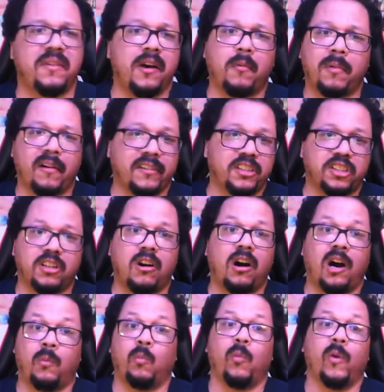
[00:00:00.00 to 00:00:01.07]
it'll probably show
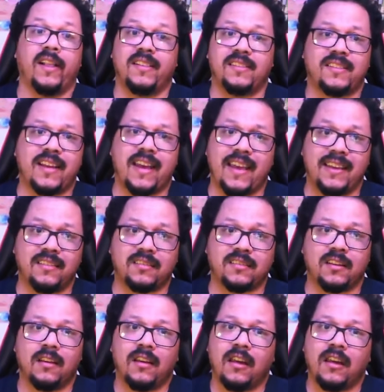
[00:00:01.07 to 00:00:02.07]
on Wednesdays.